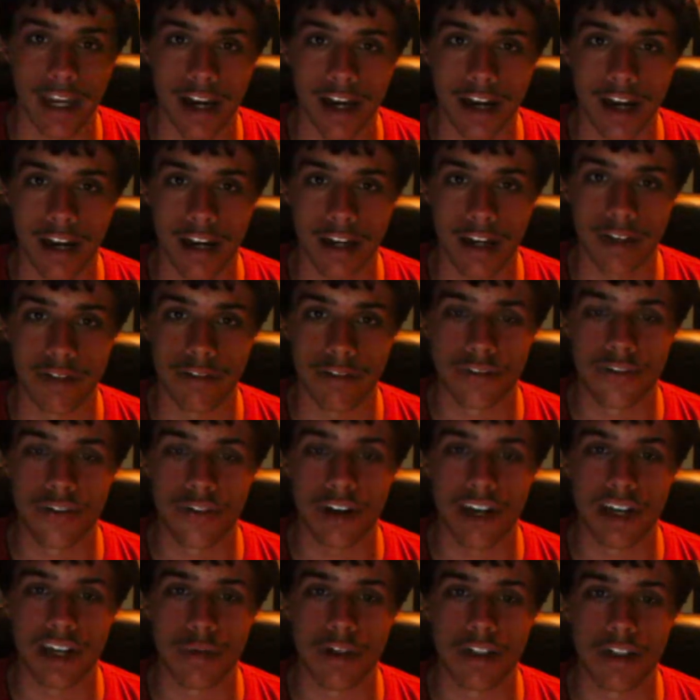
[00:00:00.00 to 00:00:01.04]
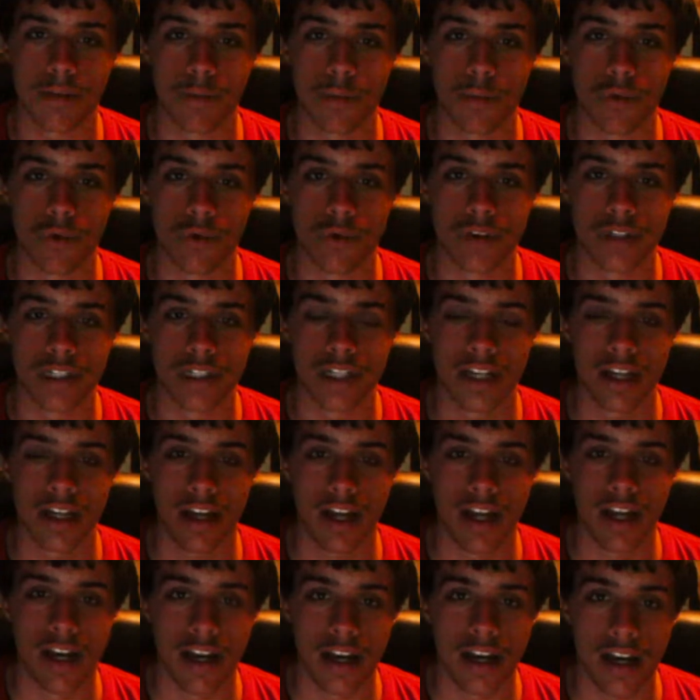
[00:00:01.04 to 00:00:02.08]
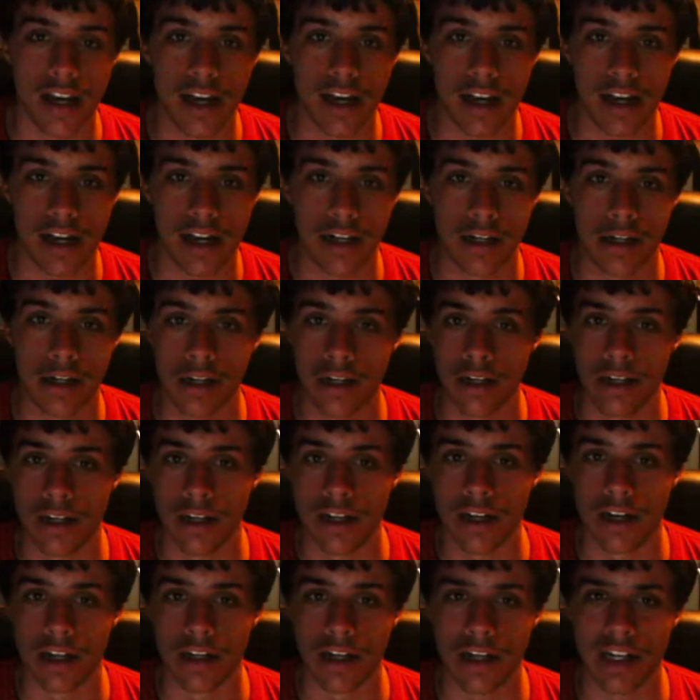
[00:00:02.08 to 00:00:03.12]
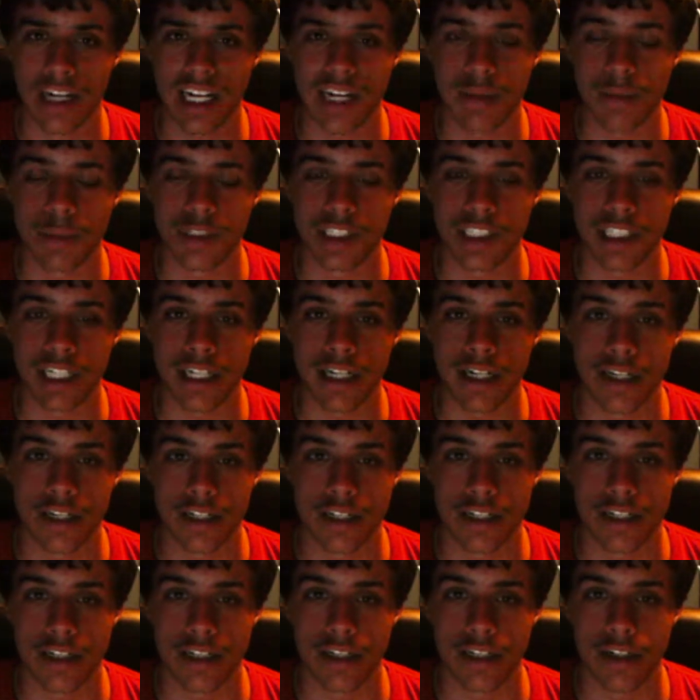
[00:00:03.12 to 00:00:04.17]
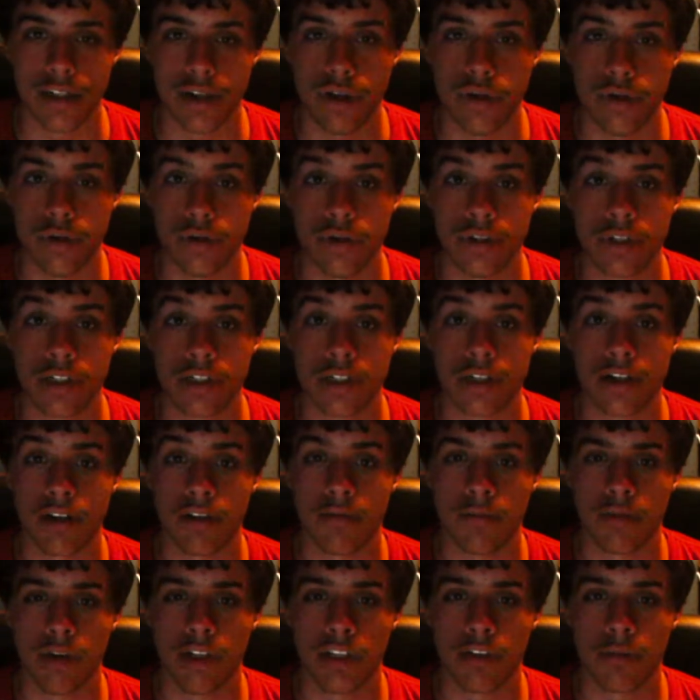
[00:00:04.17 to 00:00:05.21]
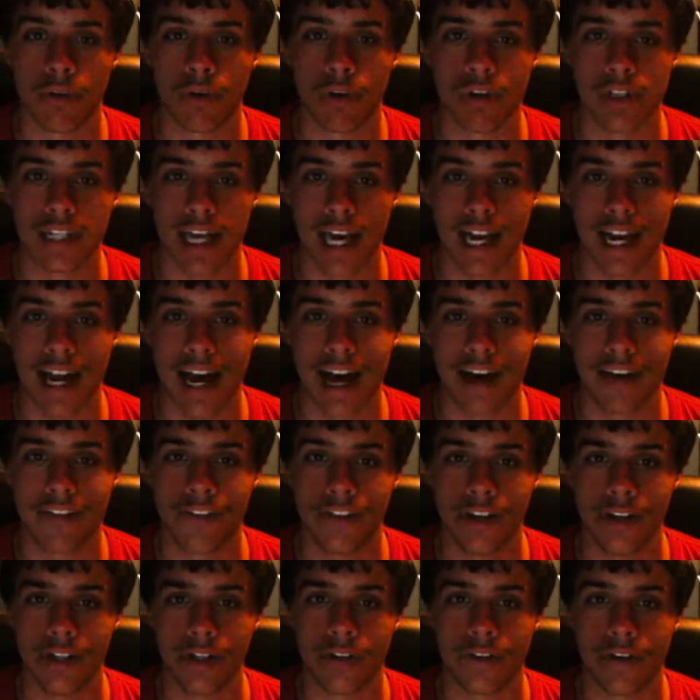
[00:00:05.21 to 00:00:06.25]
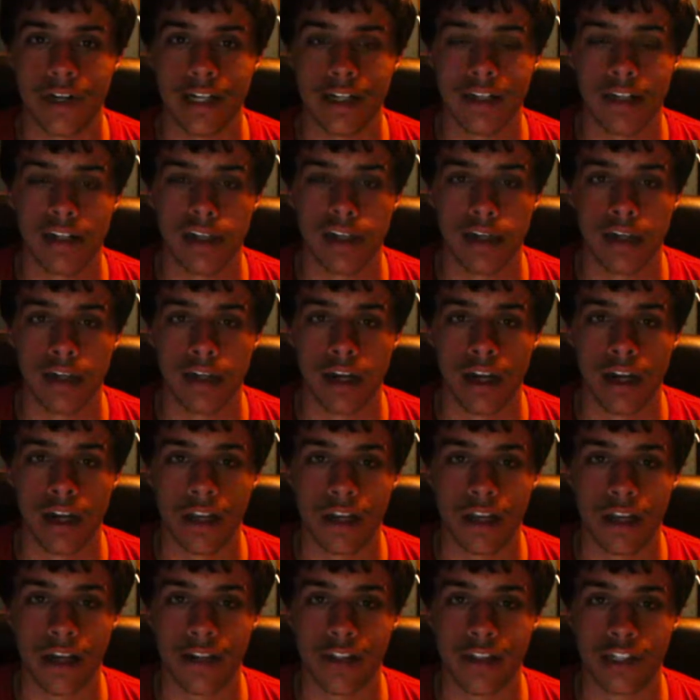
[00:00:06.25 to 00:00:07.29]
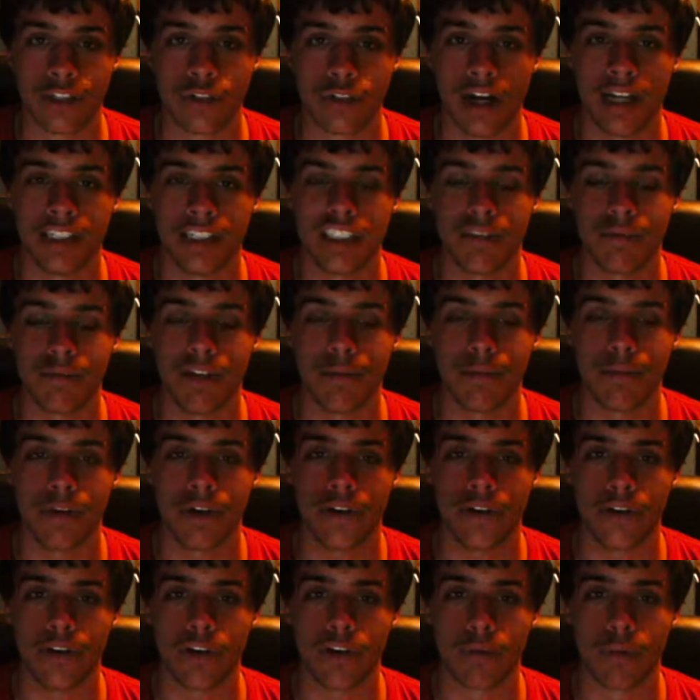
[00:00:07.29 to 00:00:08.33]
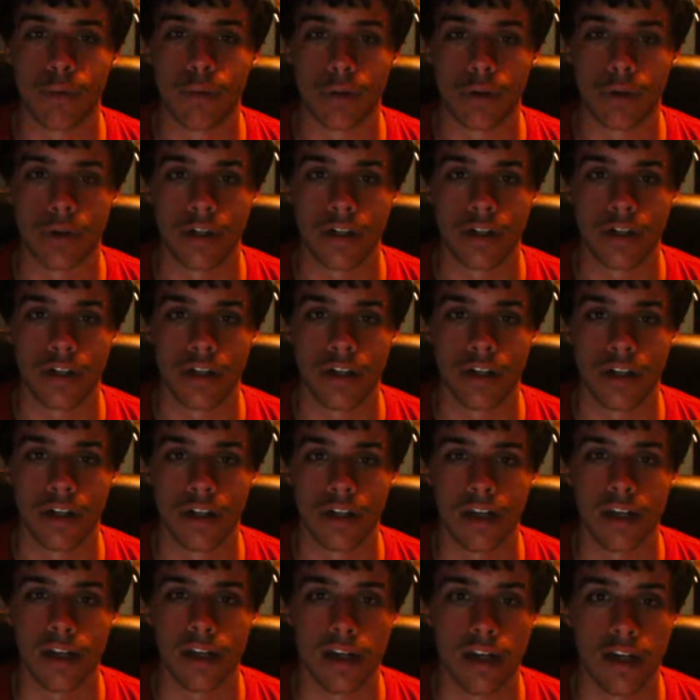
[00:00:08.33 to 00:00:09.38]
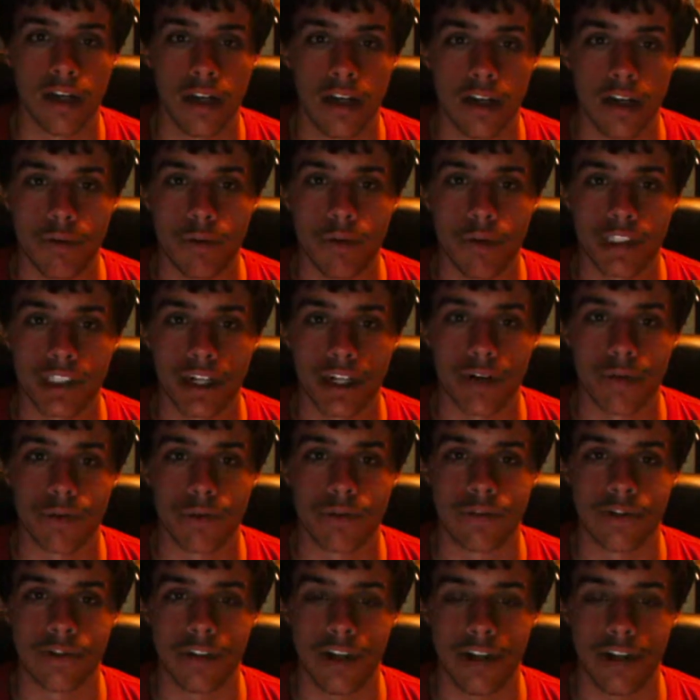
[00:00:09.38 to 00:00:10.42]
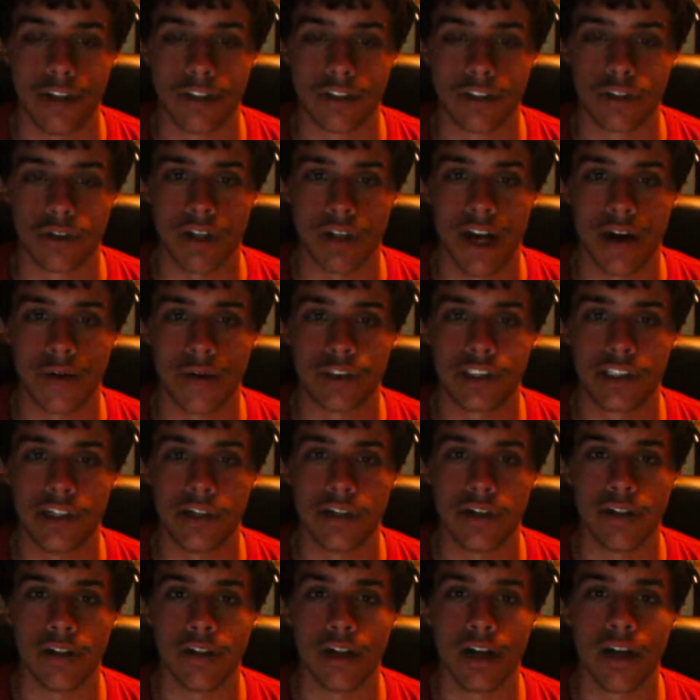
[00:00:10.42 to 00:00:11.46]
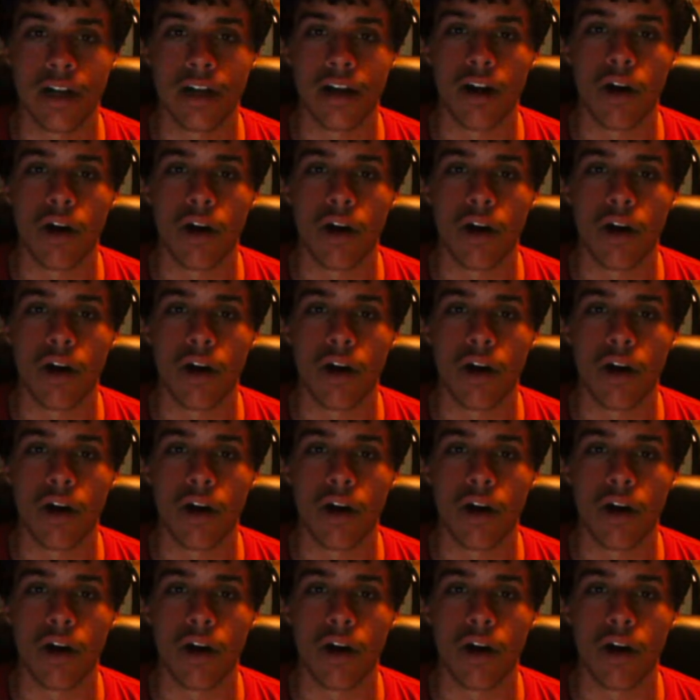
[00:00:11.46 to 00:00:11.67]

And it would fry the motherboards. And a lot of eMachines used certain motherboards that had a high failure rate, like the Tri-Gem Imperial board, which here in shortly I will show you a